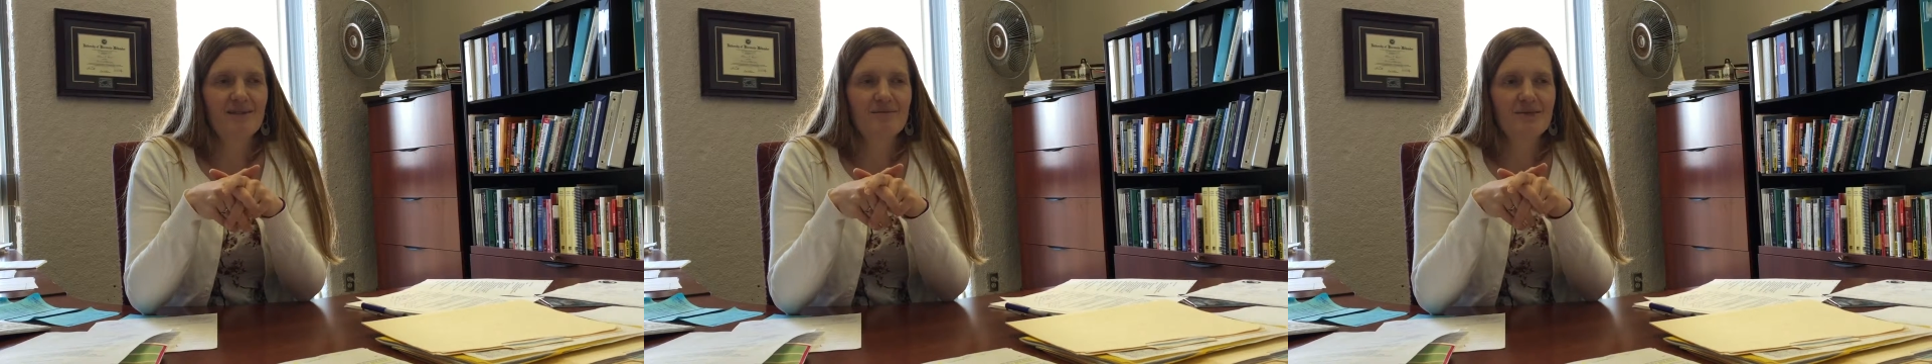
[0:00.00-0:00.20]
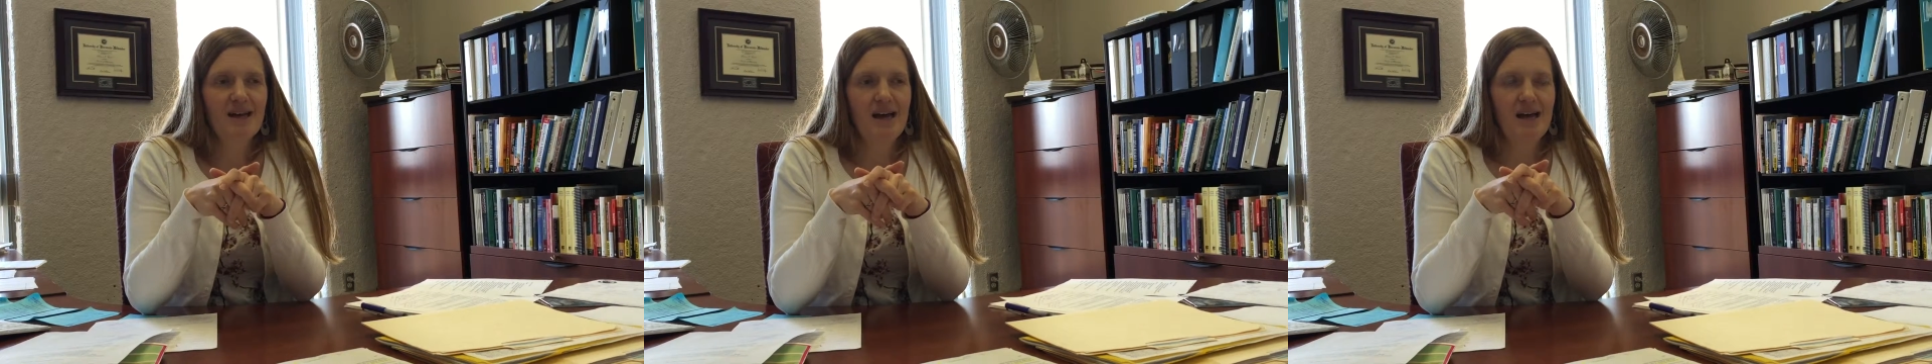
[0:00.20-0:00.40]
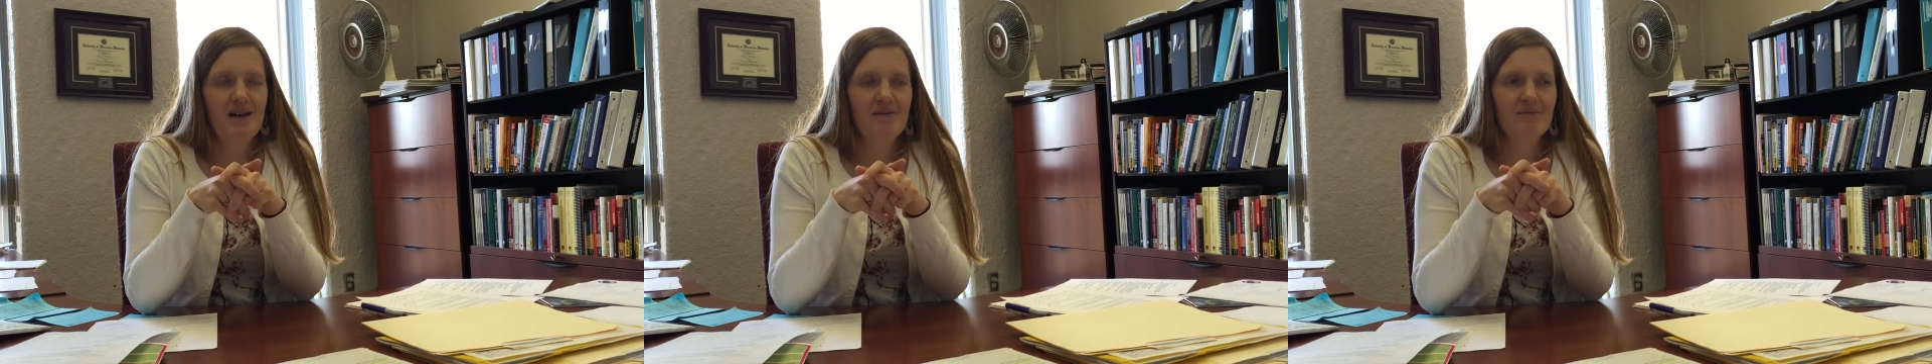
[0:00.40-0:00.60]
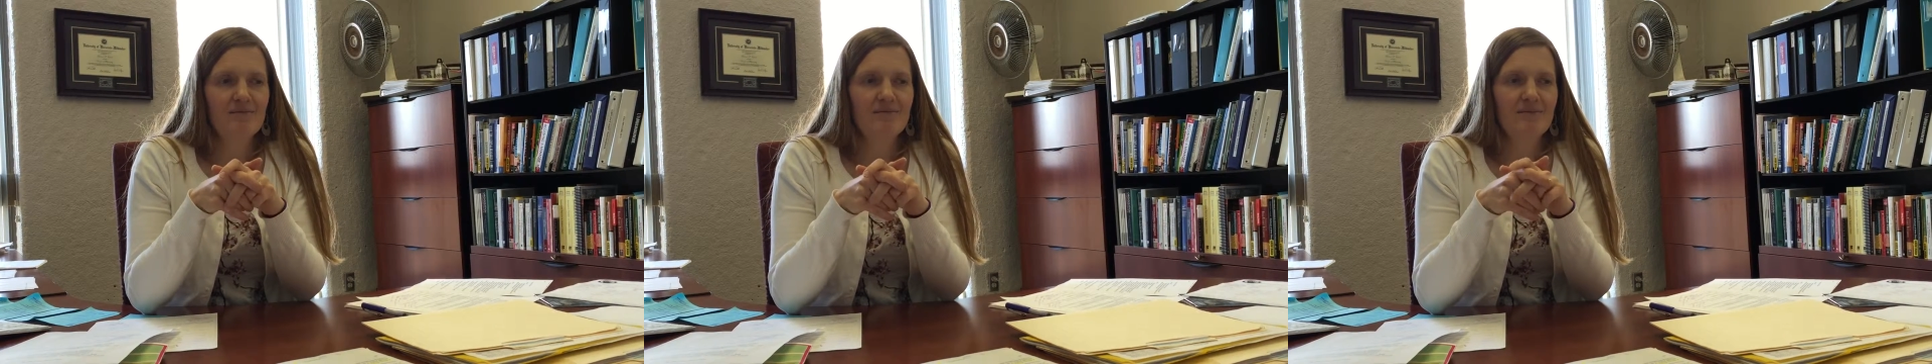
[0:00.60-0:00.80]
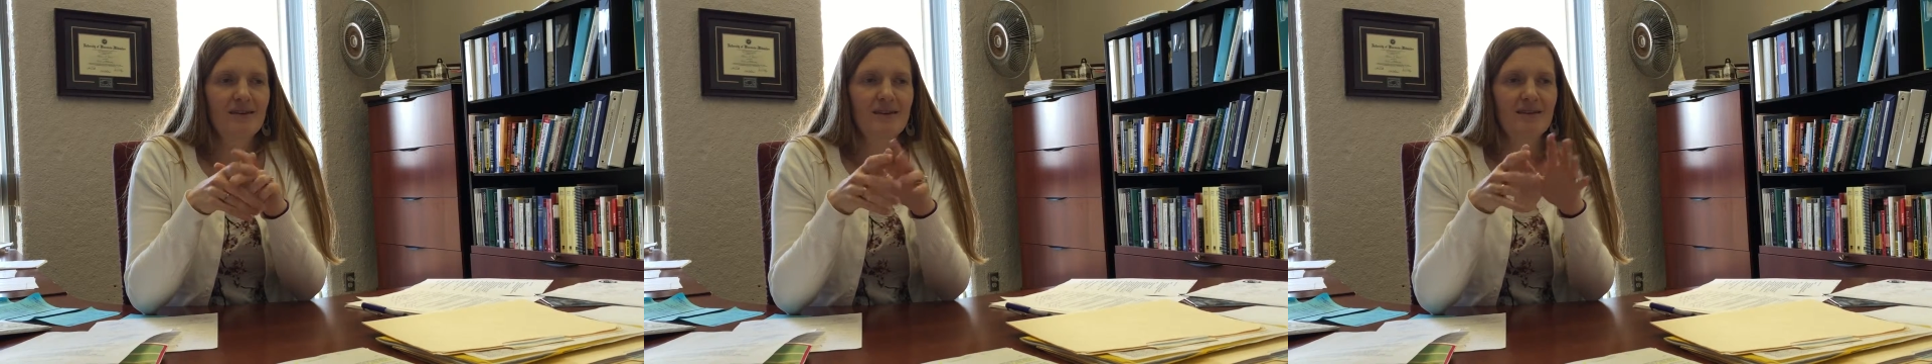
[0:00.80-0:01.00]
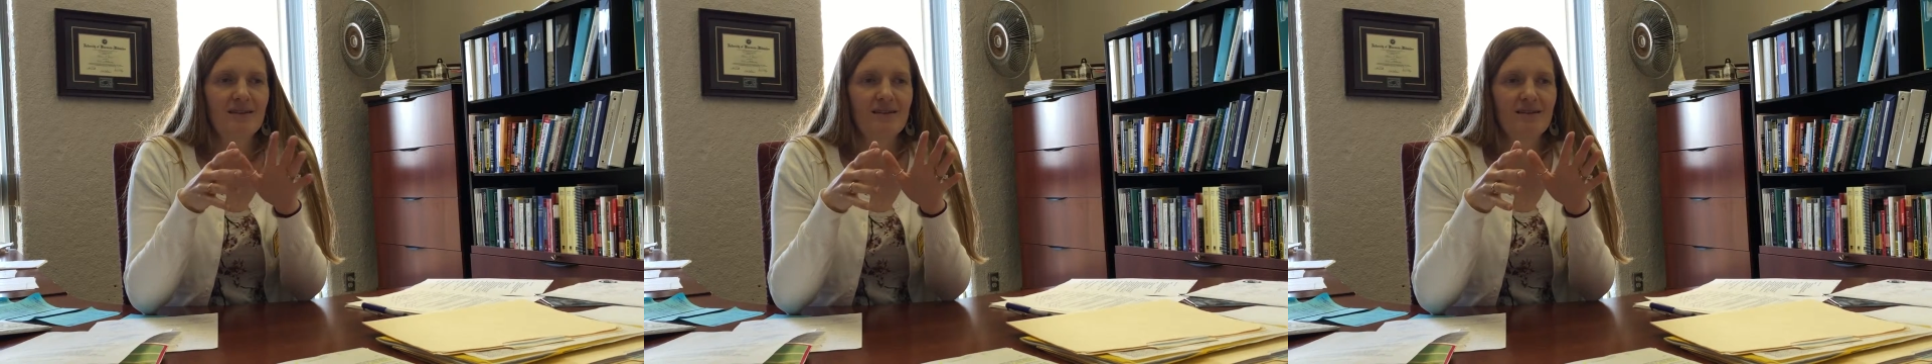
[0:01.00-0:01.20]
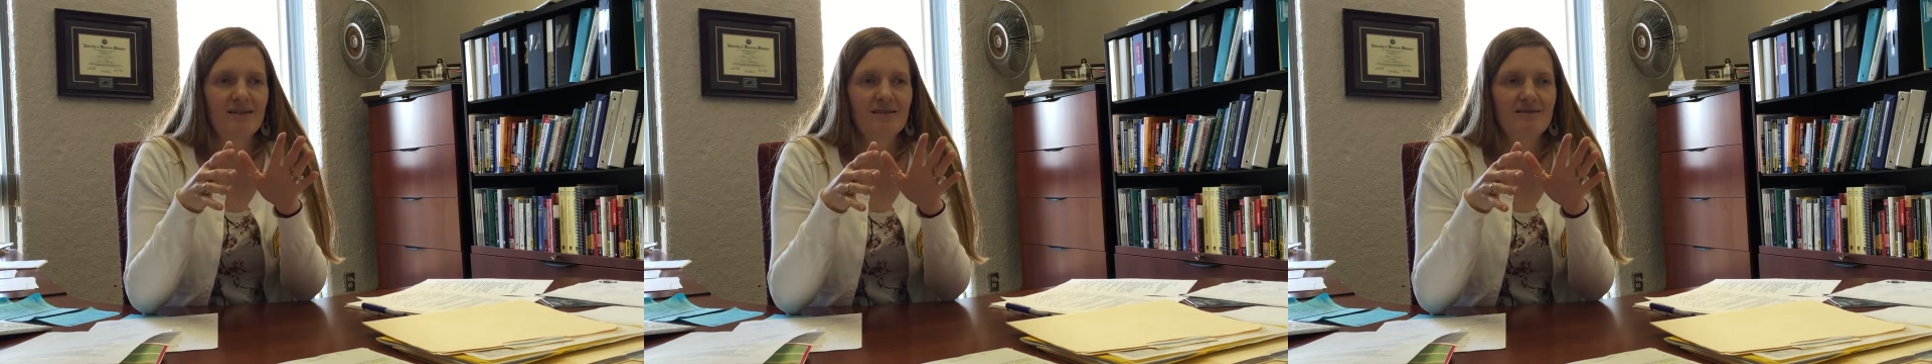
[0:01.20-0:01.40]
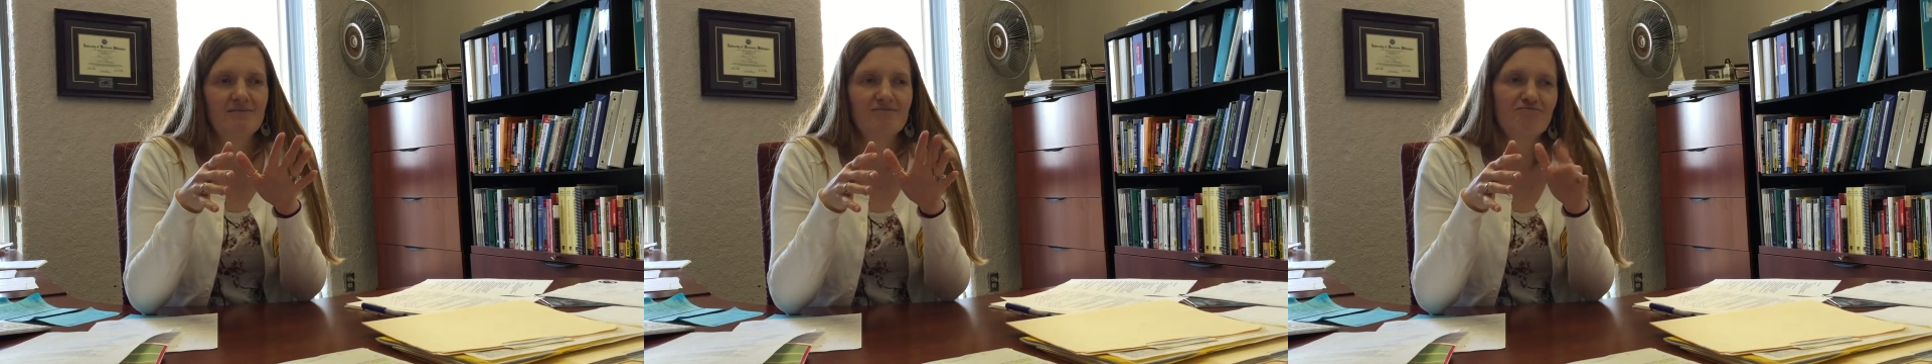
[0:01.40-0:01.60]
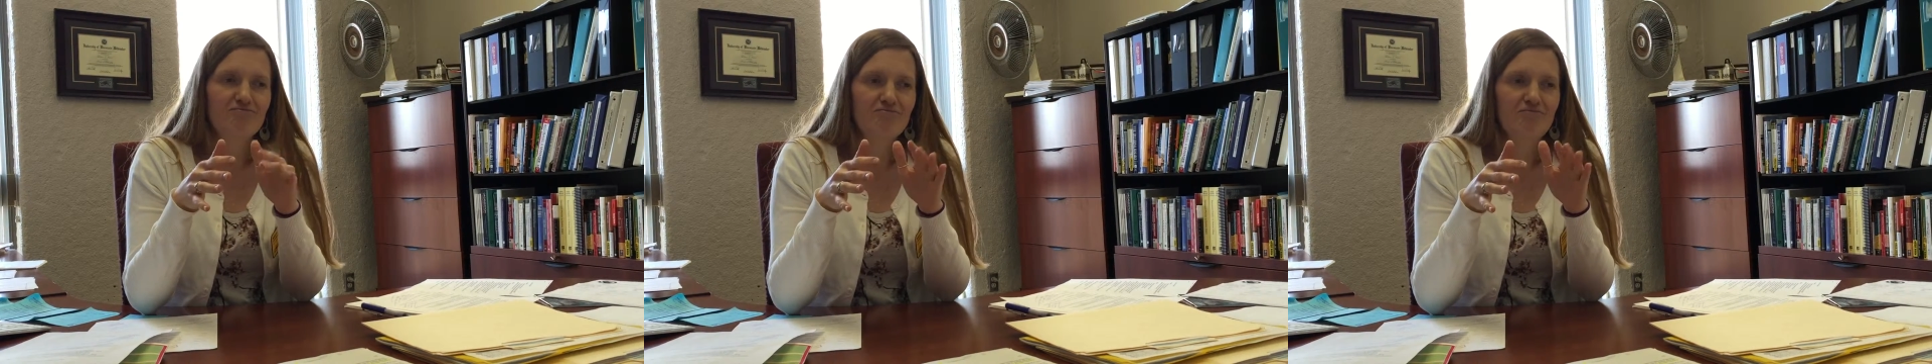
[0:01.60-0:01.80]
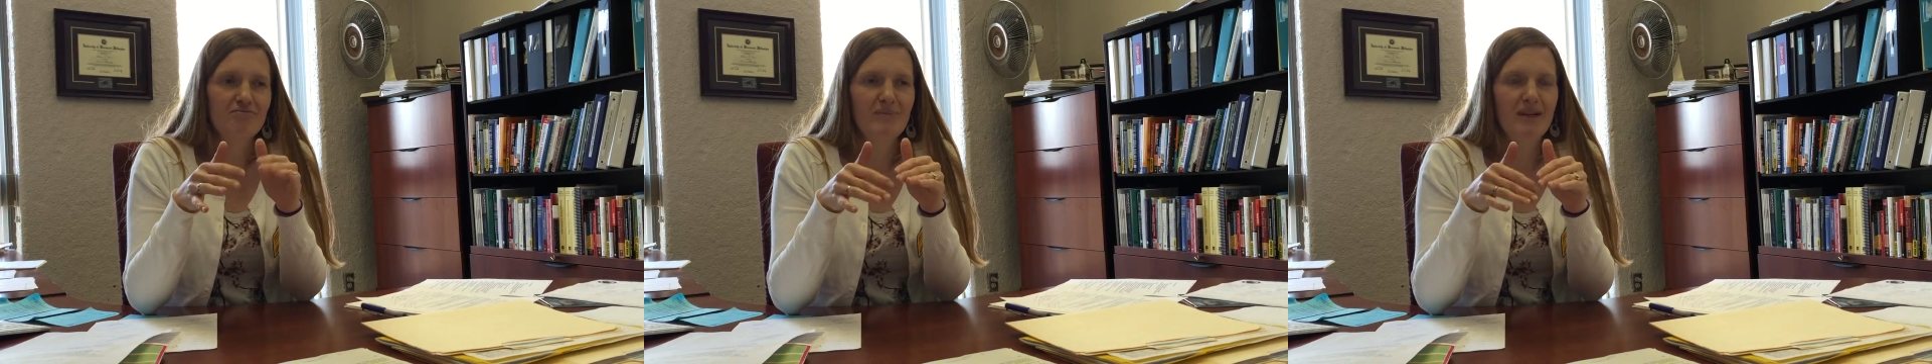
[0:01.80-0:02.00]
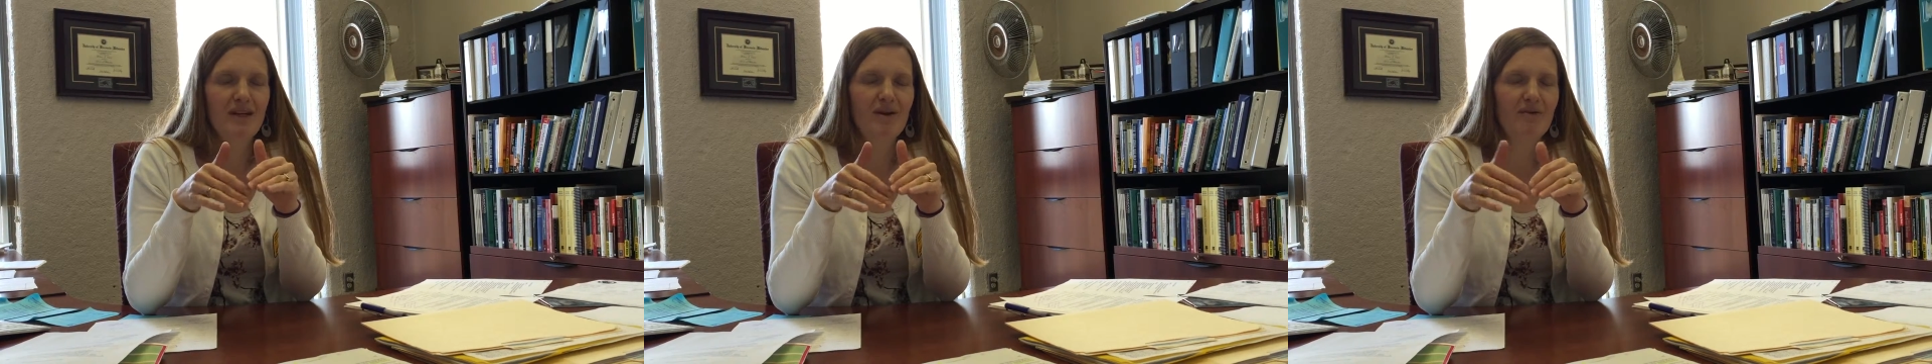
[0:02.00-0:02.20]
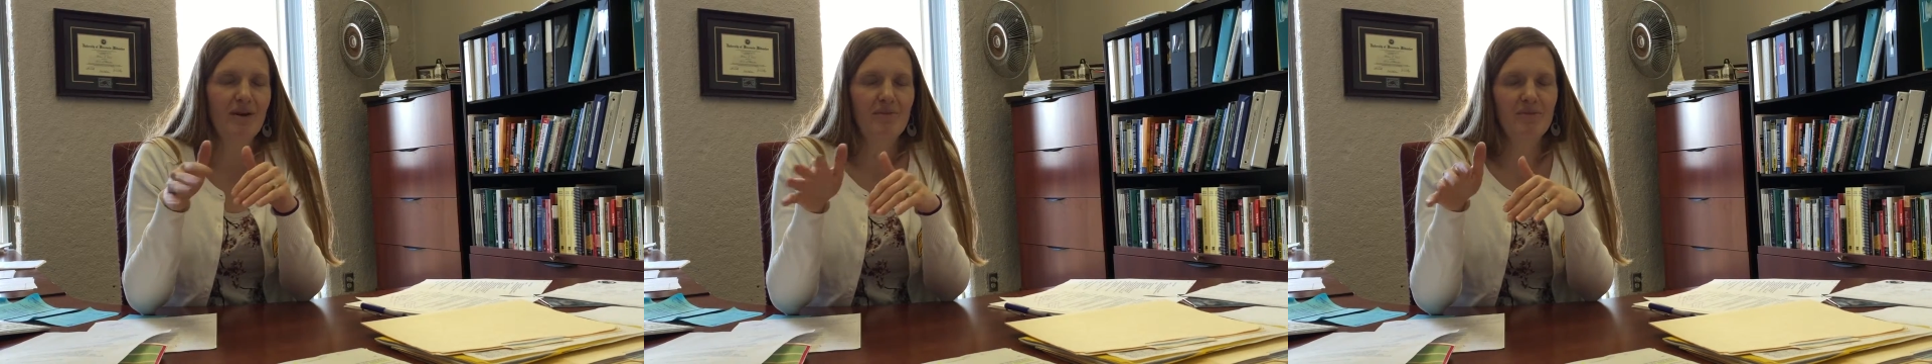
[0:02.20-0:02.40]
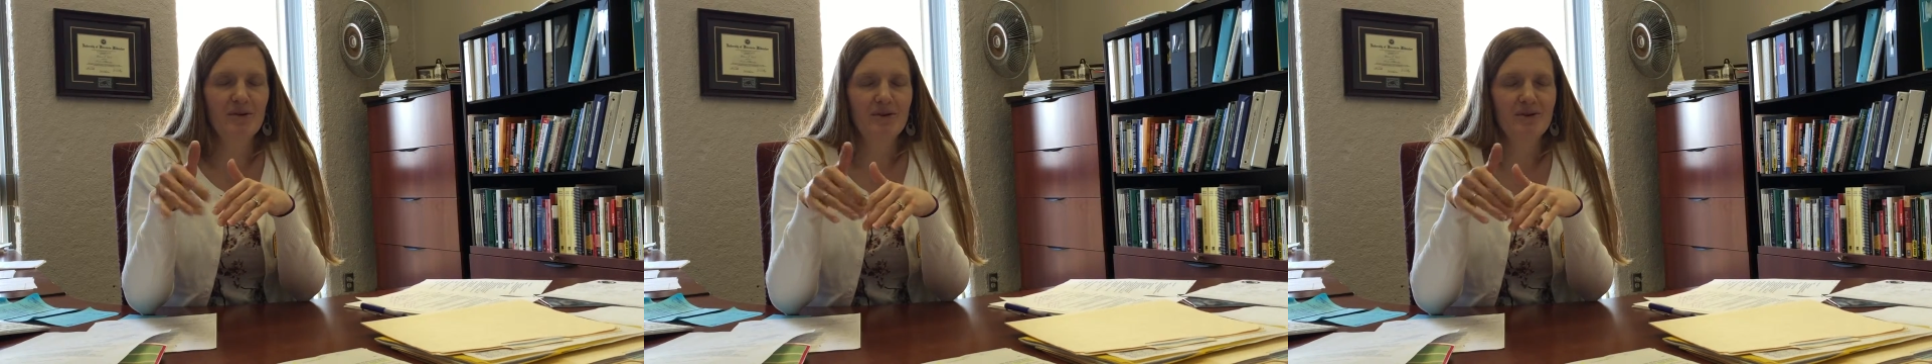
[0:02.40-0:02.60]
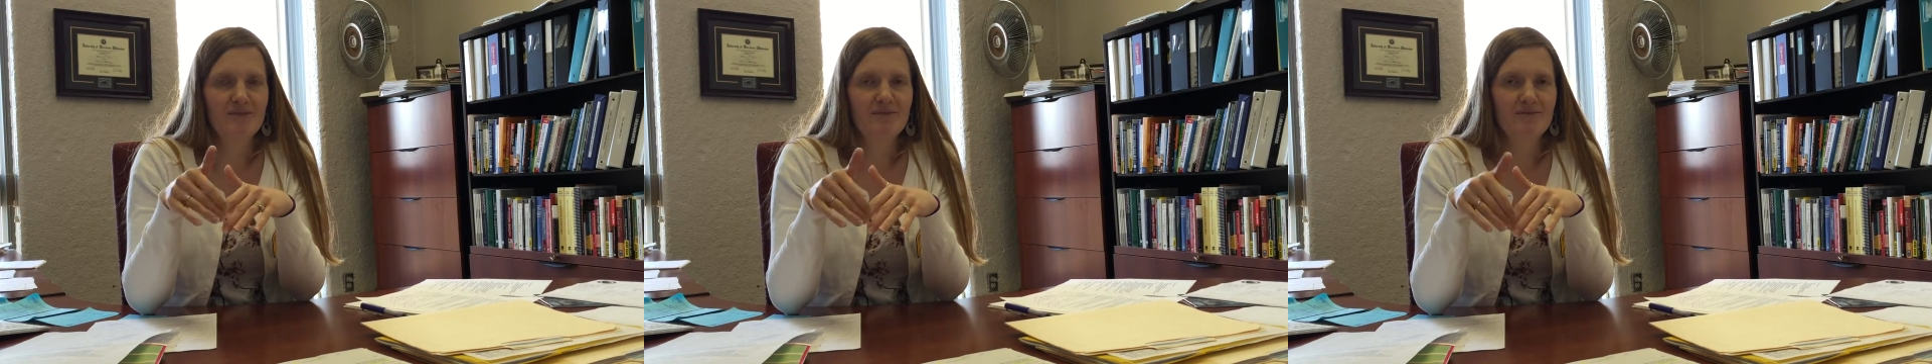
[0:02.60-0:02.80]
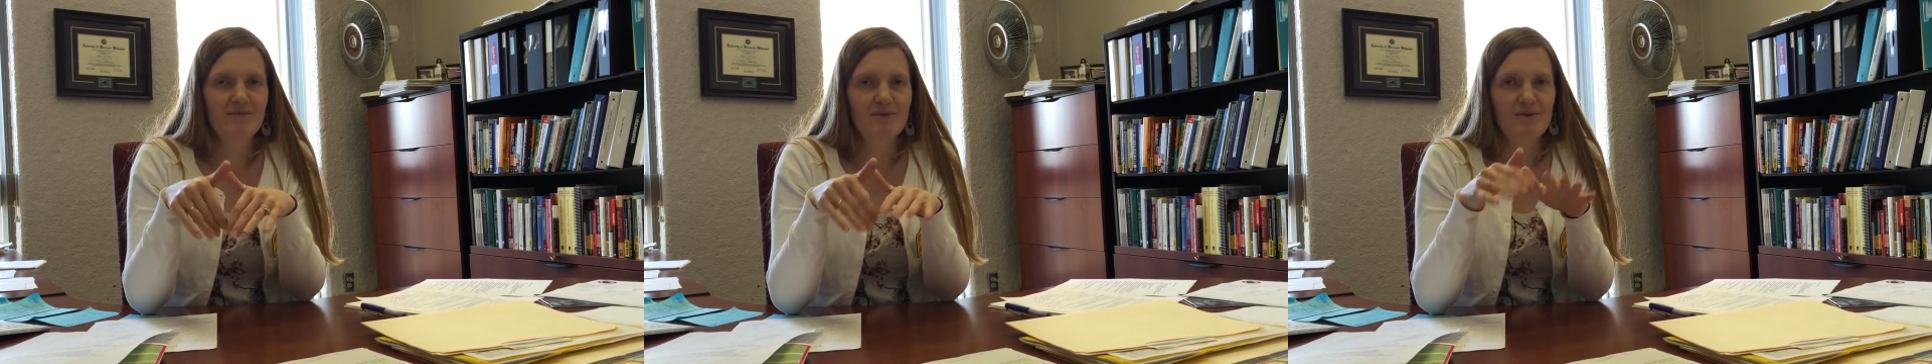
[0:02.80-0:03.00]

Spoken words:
time in the mid-November